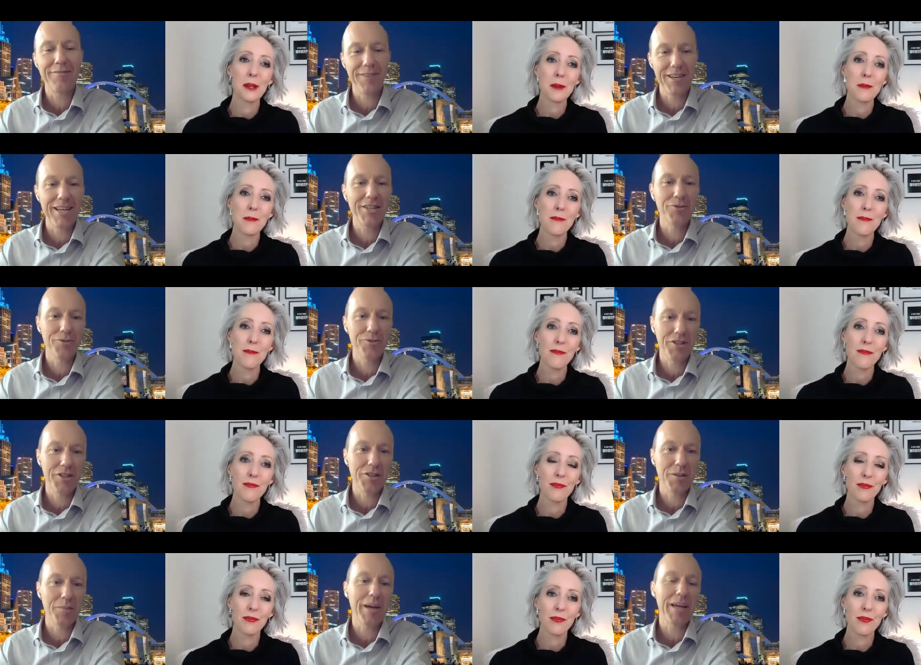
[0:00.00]
Speaker 1: financial
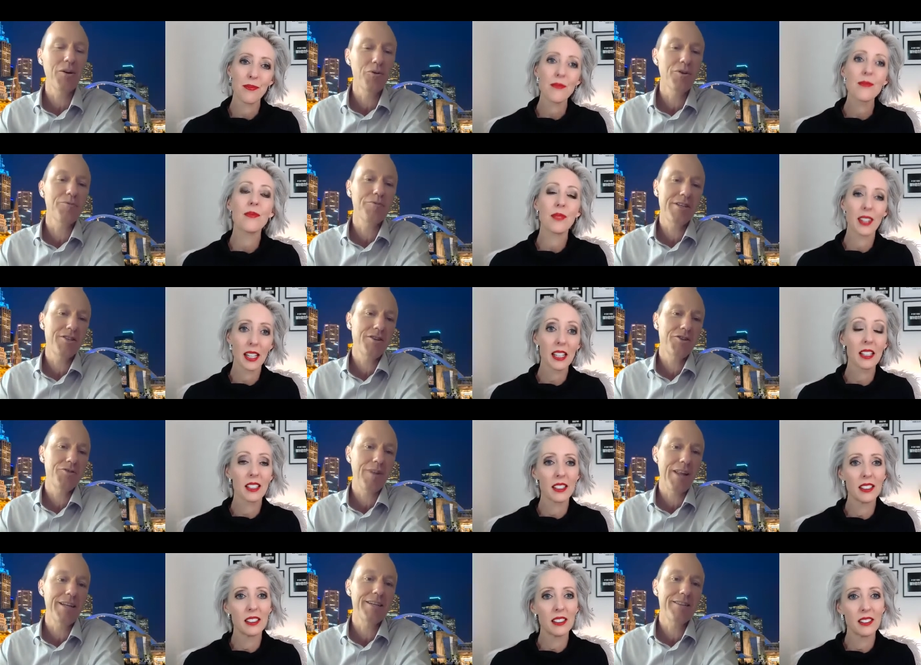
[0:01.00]
decision making, all the research
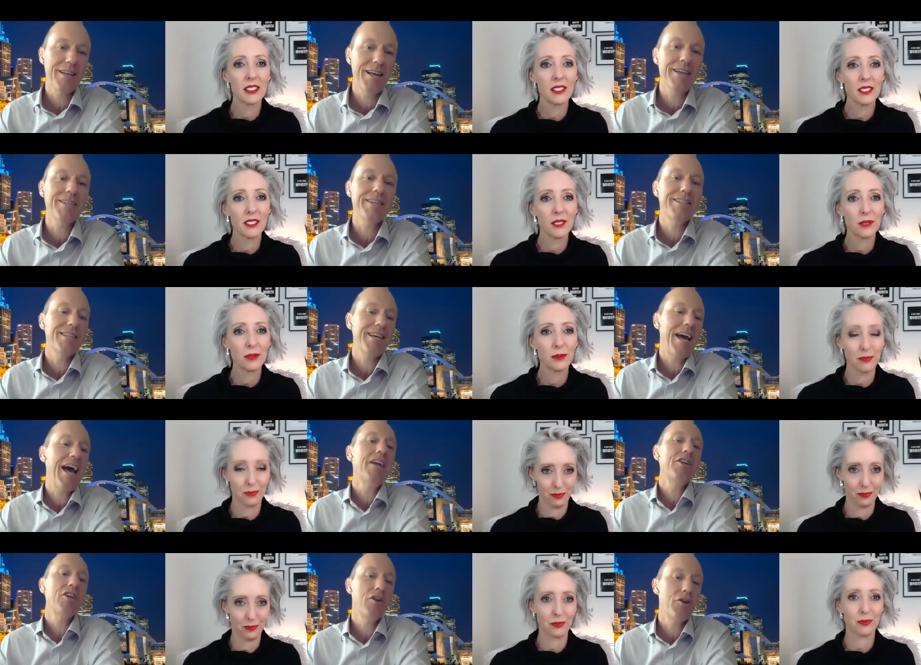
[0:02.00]
related to that, and say,
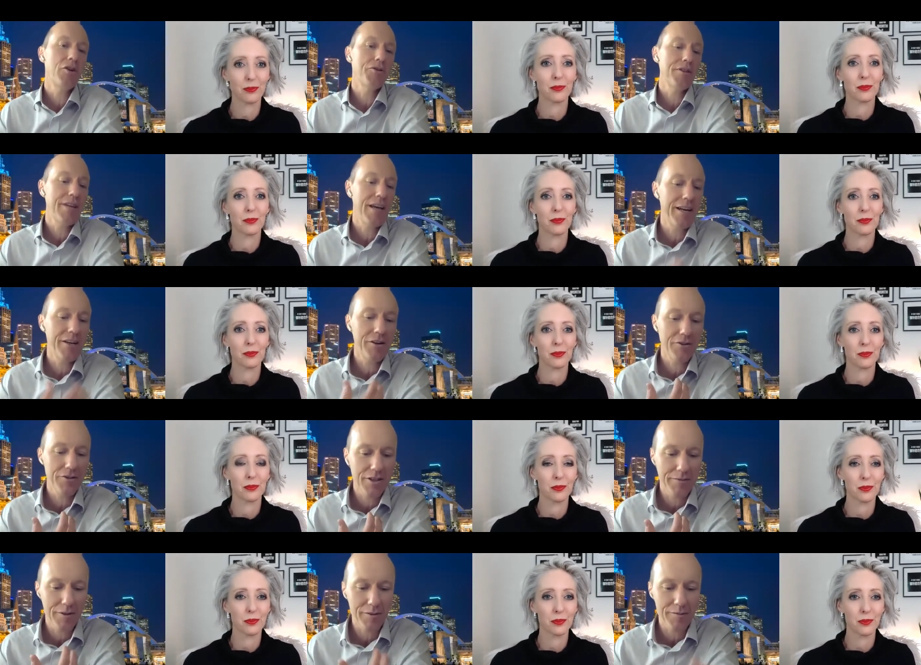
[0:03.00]
how do you use it? How do you
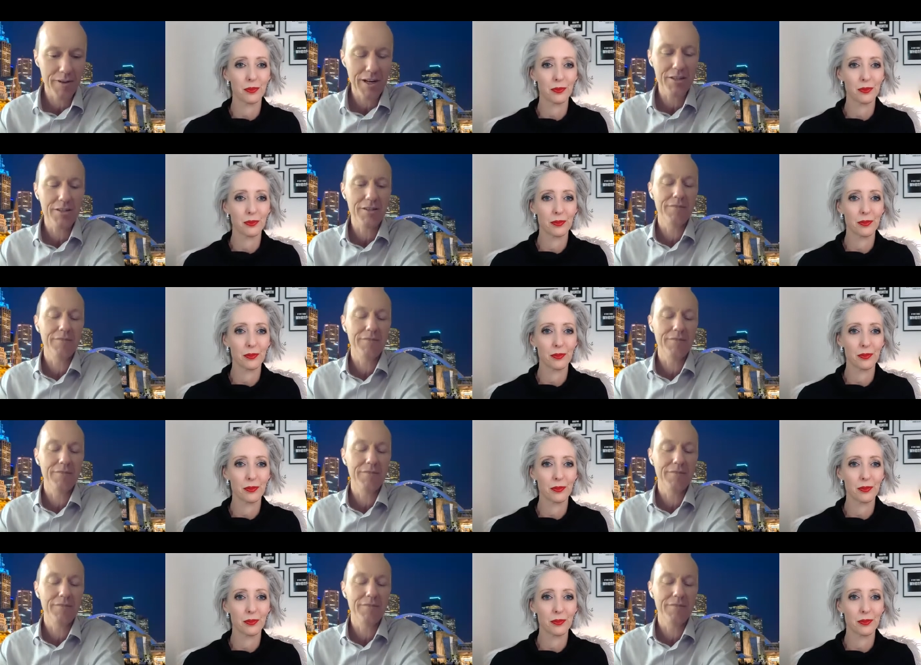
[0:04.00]
use it if you're a financial